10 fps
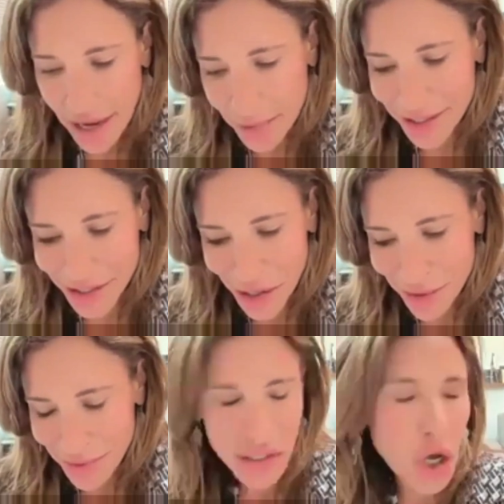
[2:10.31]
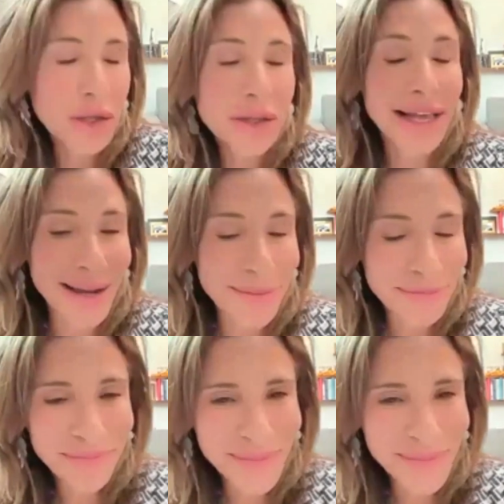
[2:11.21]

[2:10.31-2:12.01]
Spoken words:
libraries, art, it's called GLAM,